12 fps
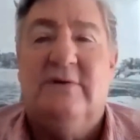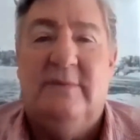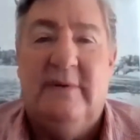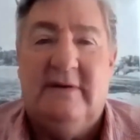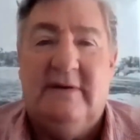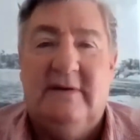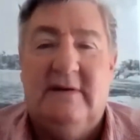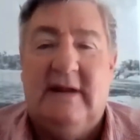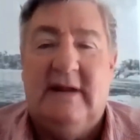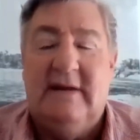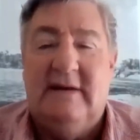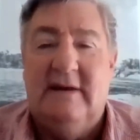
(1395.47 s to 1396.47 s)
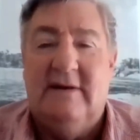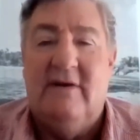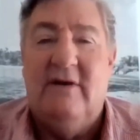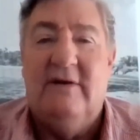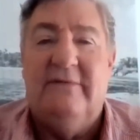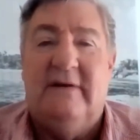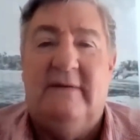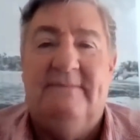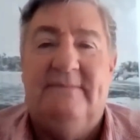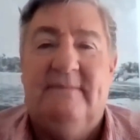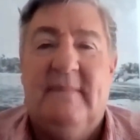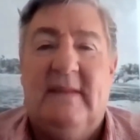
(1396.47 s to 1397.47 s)
must tell you a story about the late Ian
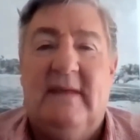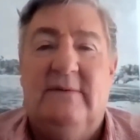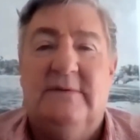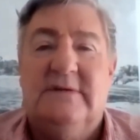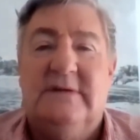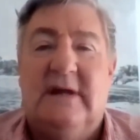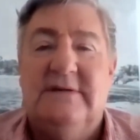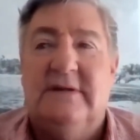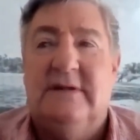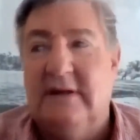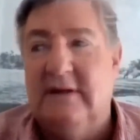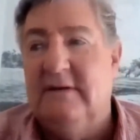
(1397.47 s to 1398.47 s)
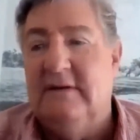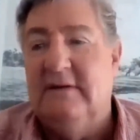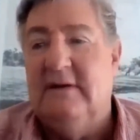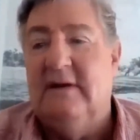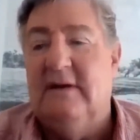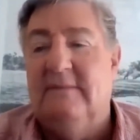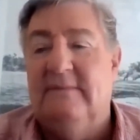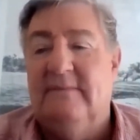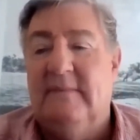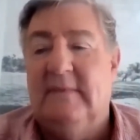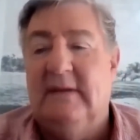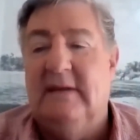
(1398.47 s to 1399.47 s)
Harvey. He was stationed then
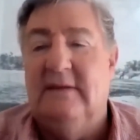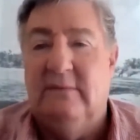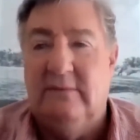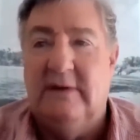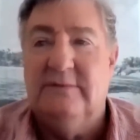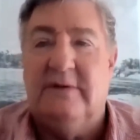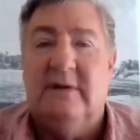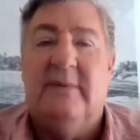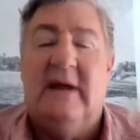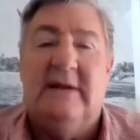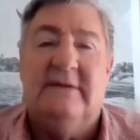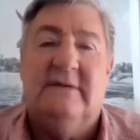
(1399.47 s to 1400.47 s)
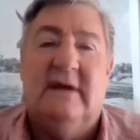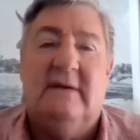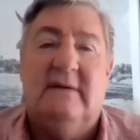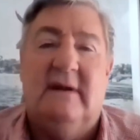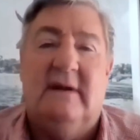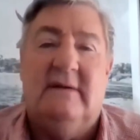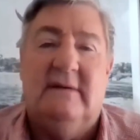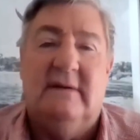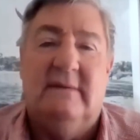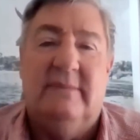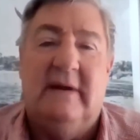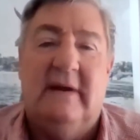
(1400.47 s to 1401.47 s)
as one of the pilots at
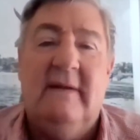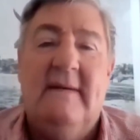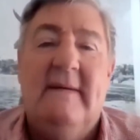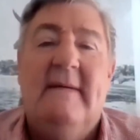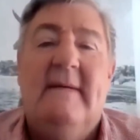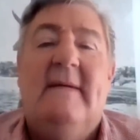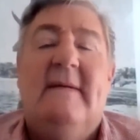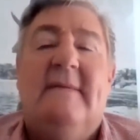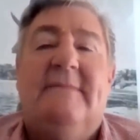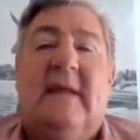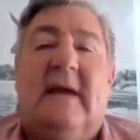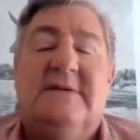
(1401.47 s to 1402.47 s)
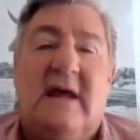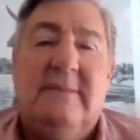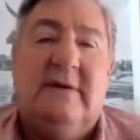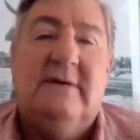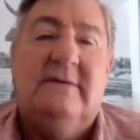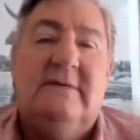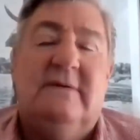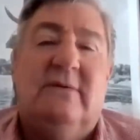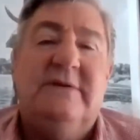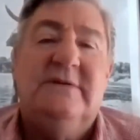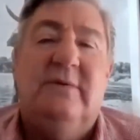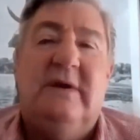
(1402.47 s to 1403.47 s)
Binga. And his habits,
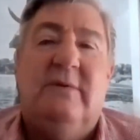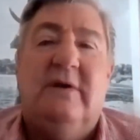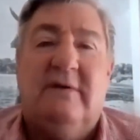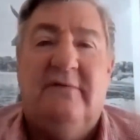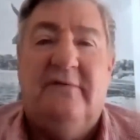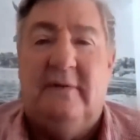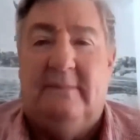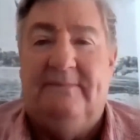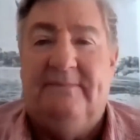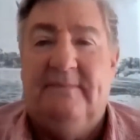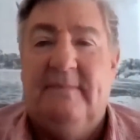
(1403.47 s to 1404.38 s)
once a week we got a film.